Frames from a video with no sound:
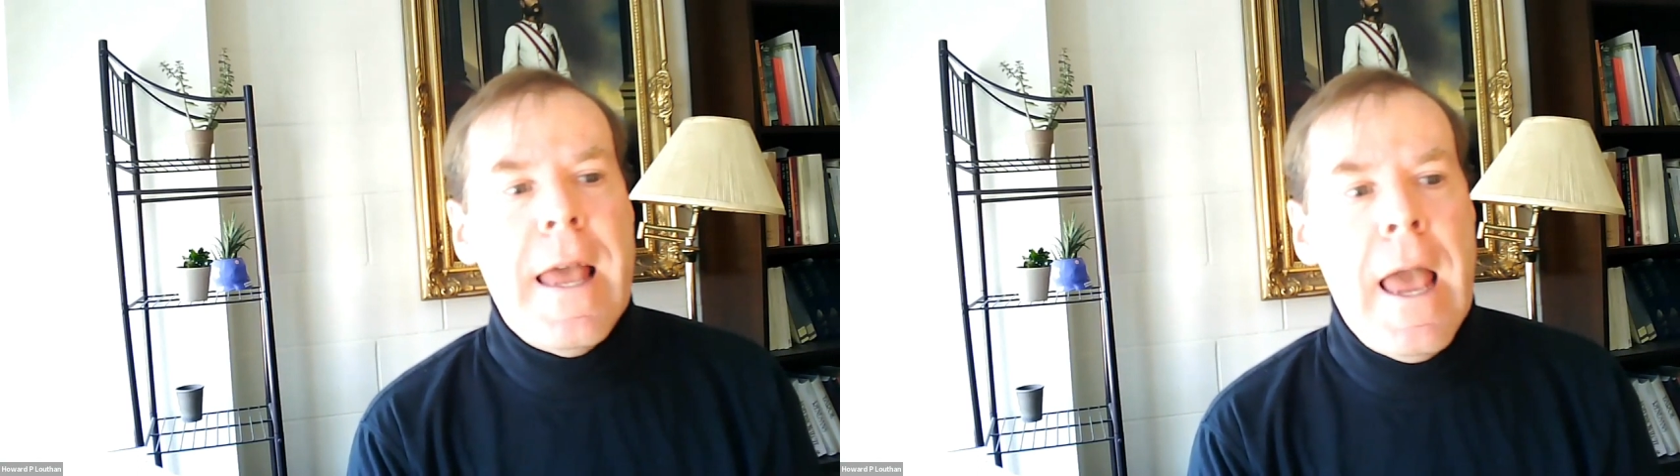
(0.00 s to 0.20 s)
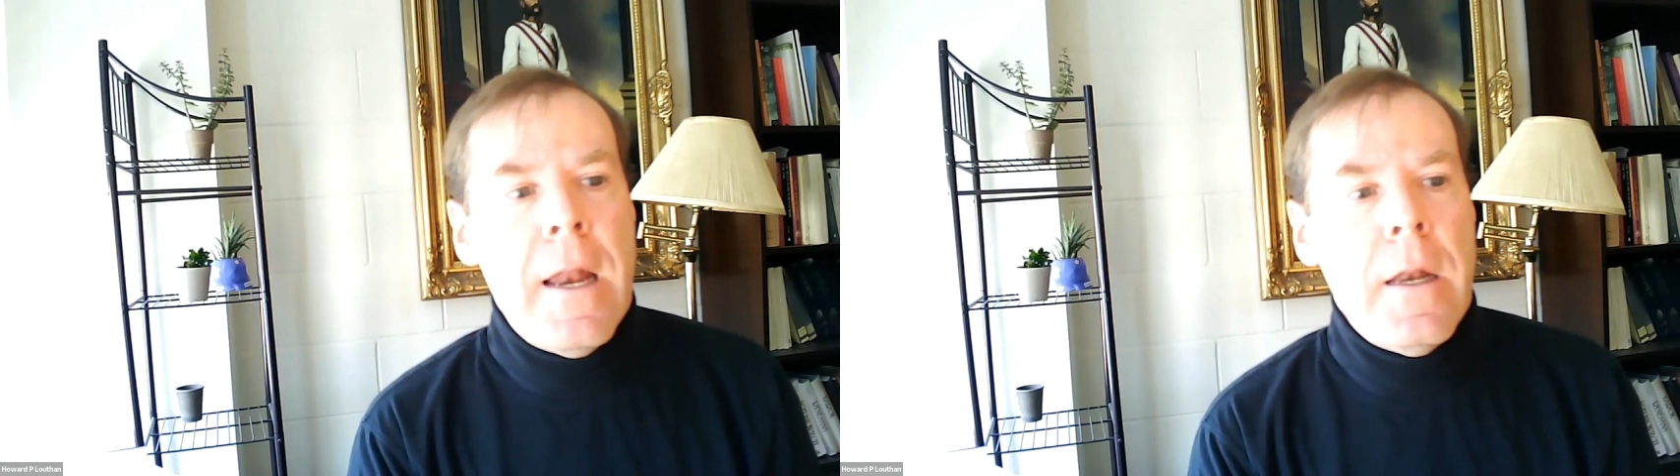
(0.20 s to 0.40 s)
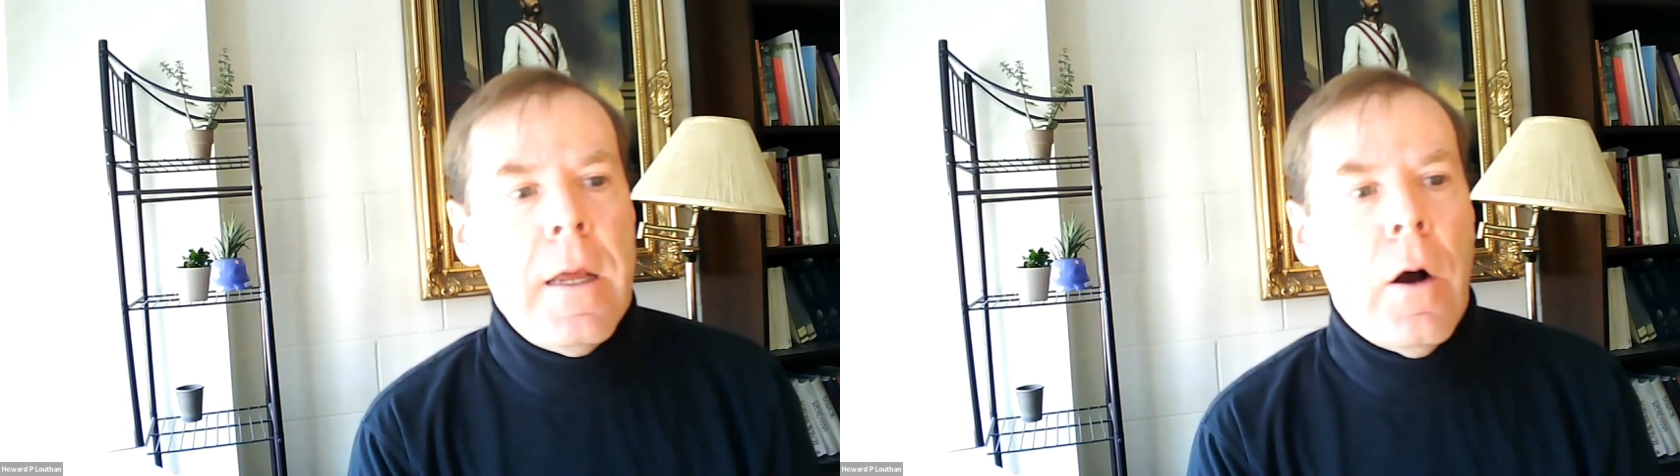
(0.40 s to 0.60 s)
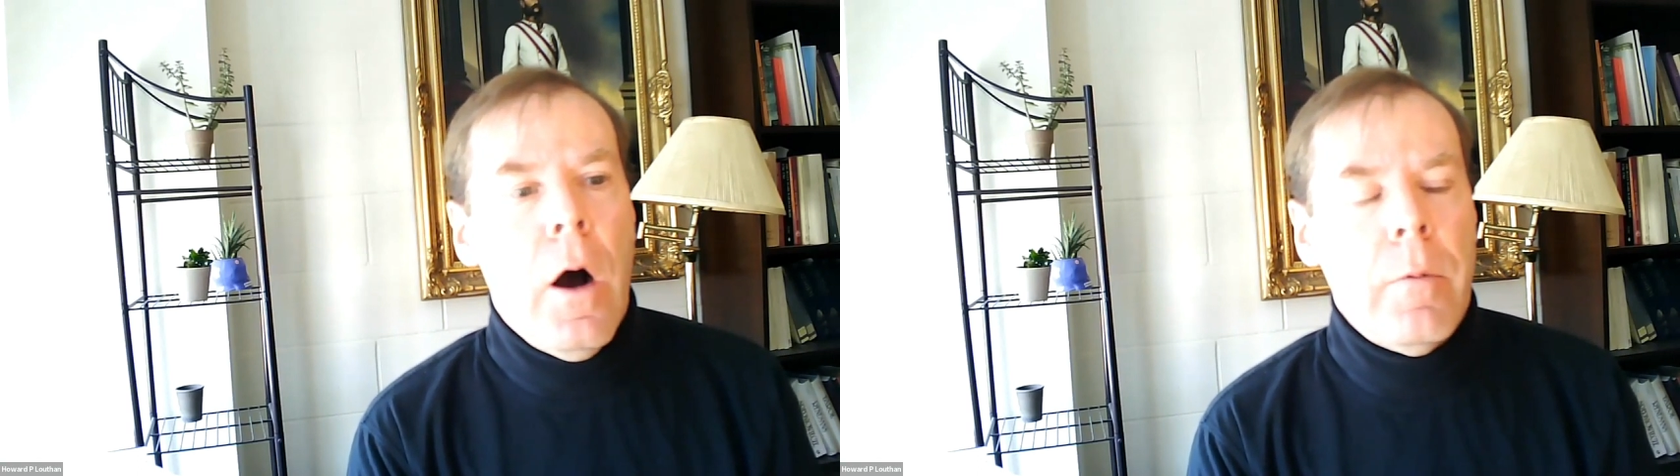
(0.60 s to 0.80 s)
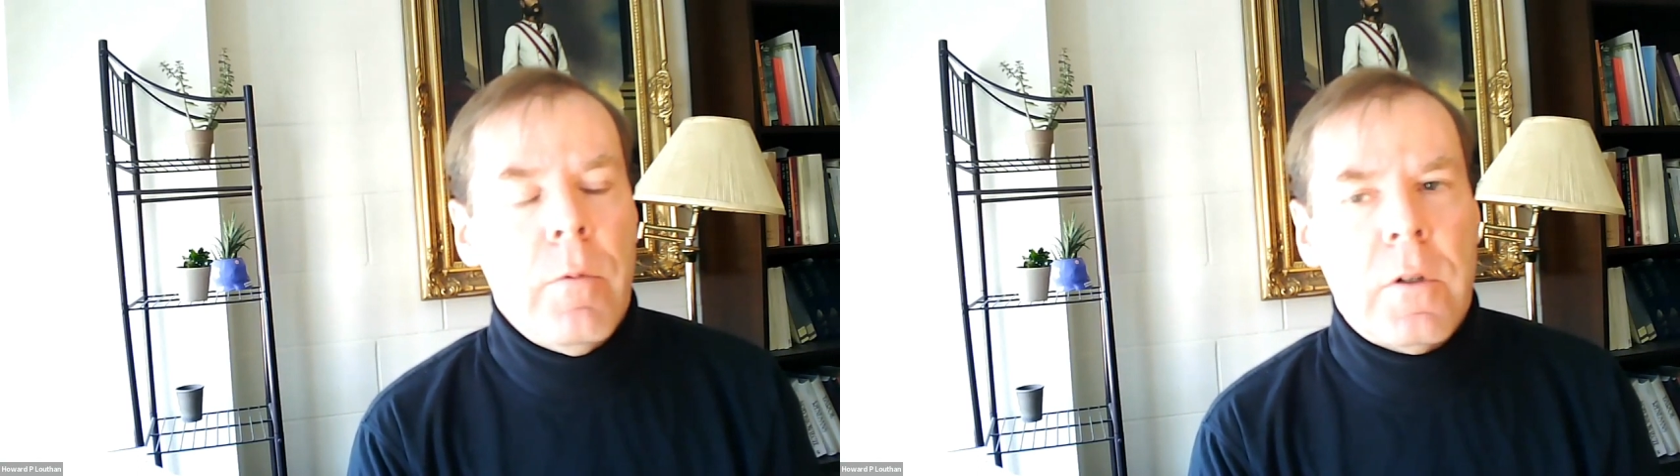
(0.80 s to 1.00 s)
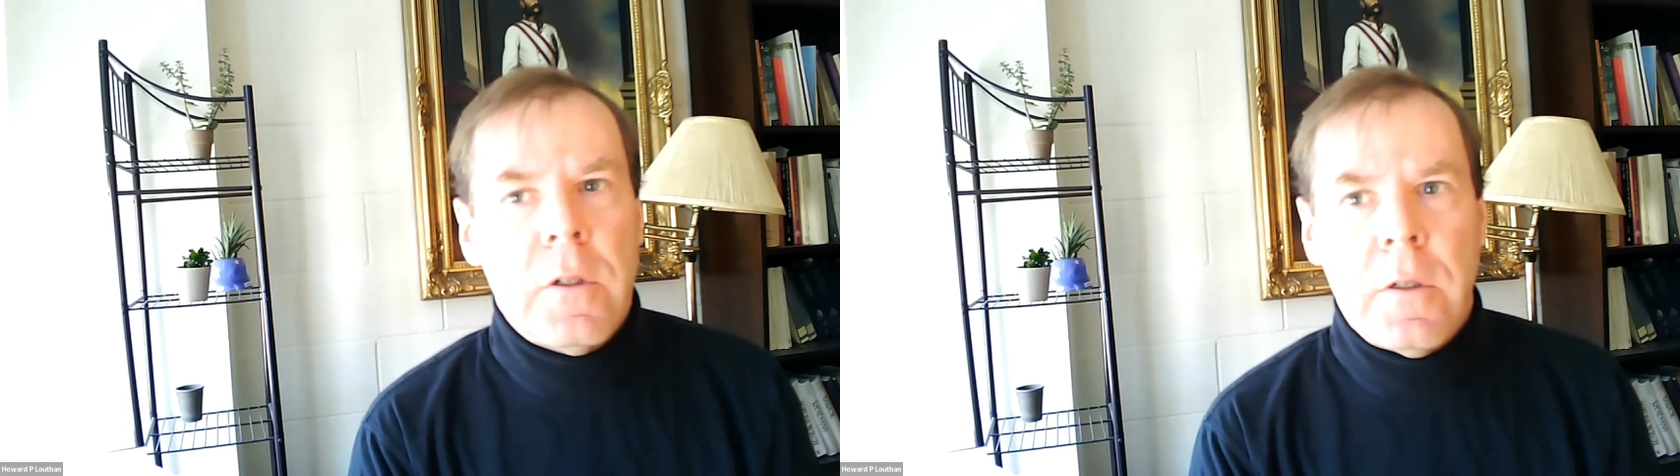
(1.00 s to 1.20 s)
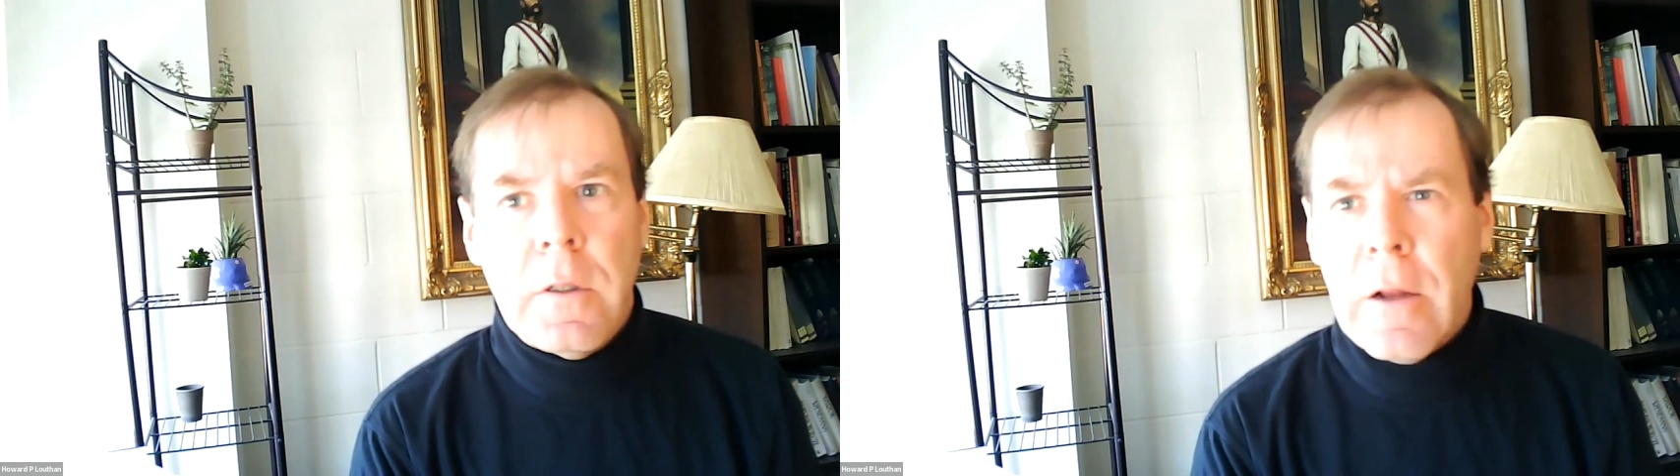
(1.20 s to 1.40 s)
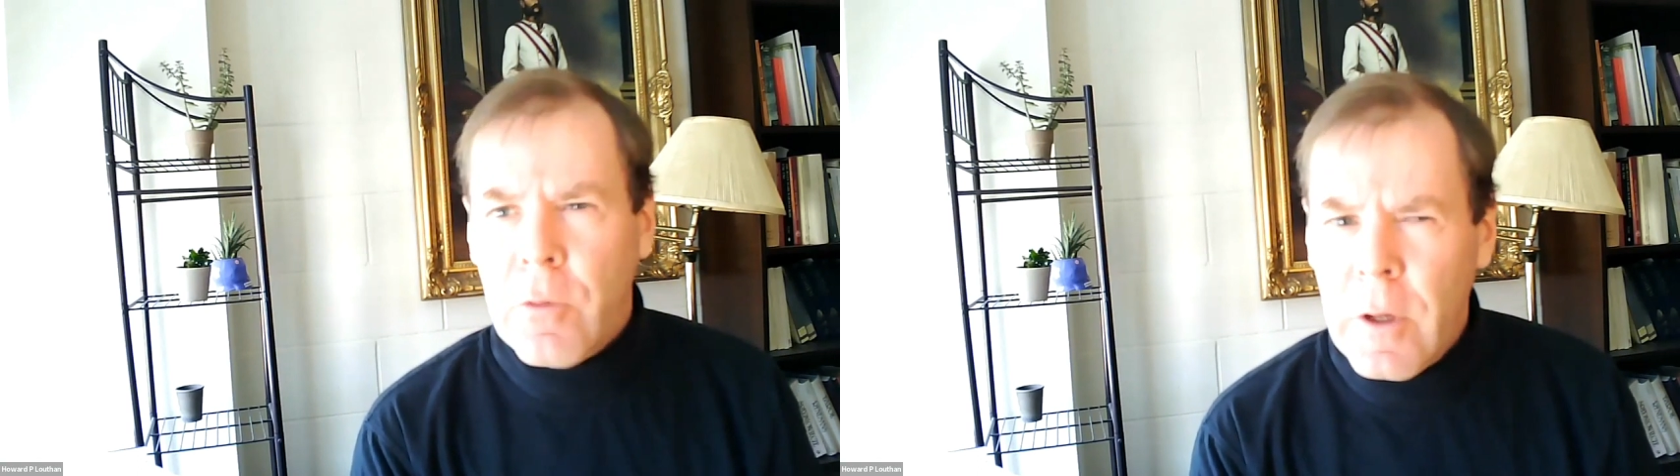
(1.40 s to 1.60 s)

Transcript: ending on, which sounds